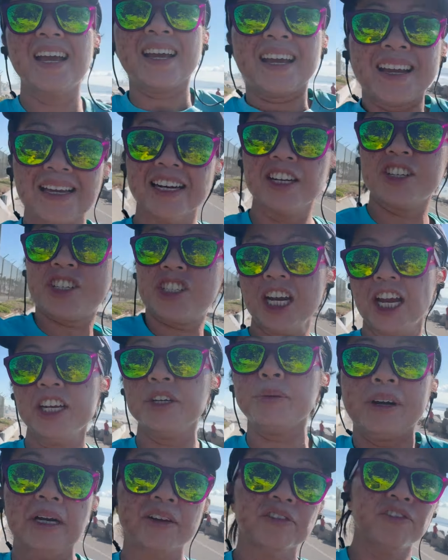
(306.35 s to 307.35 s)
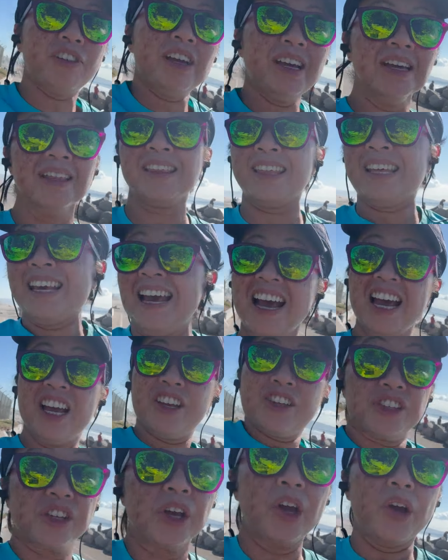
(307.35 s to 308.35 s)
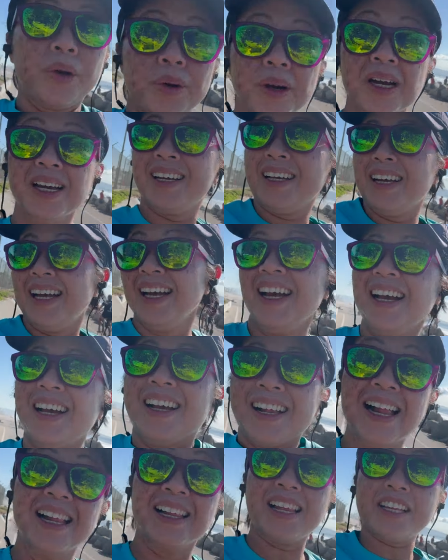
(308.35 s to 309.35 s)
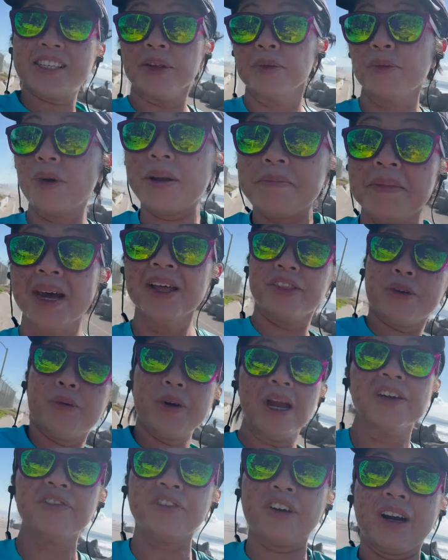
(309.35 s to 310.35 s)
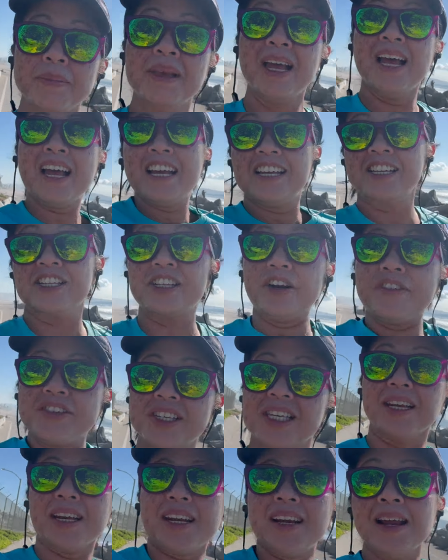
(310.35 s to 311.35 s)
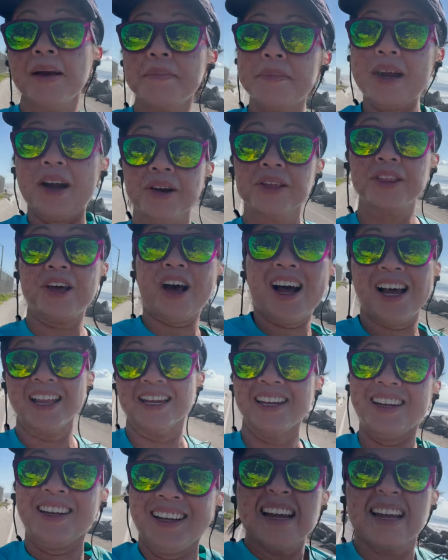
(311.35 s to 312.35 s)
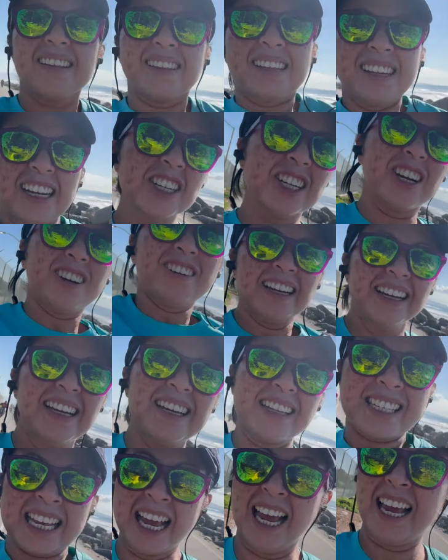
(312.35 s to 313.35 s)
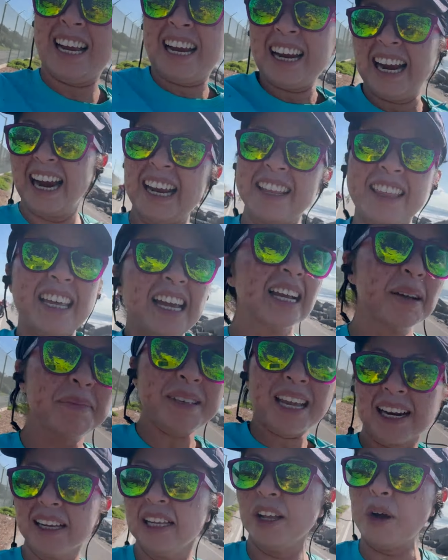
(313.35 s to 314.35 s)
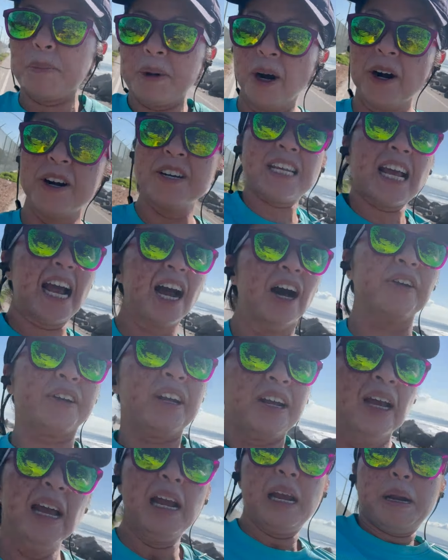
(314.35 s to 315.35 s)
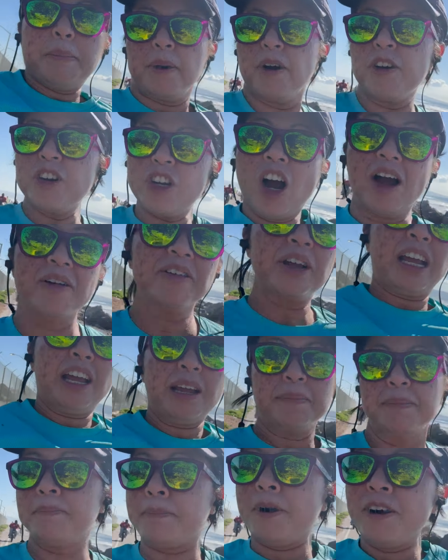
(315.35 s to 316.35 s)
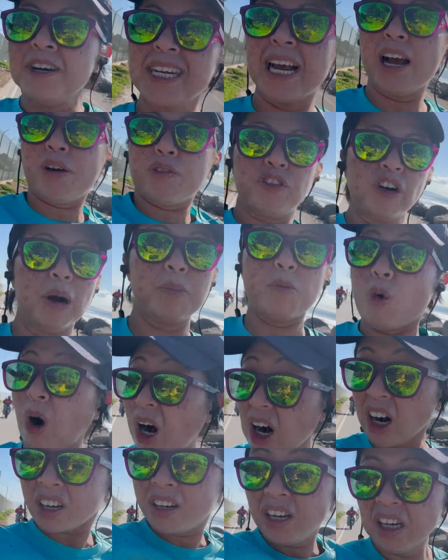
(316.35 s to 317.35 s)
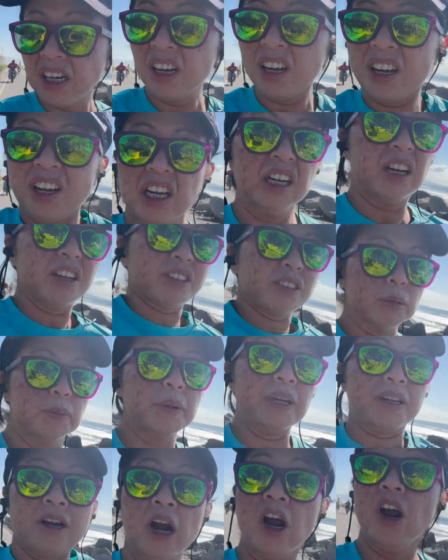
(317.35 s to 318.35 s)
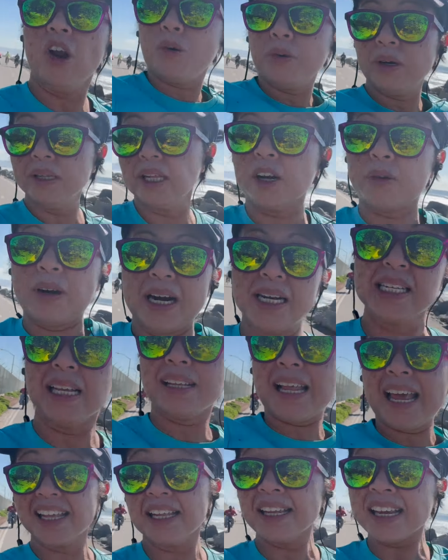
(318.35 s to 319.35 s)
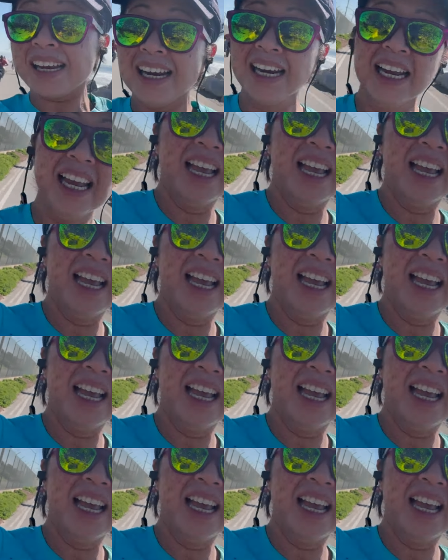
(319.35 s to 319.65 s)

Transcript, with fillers: It is January 5th, so less than one month away from Surf City Marathon. The issue is, I think I'm getting a little burnt out. Burnt, off, burnt out from work because it's been really crazy lately.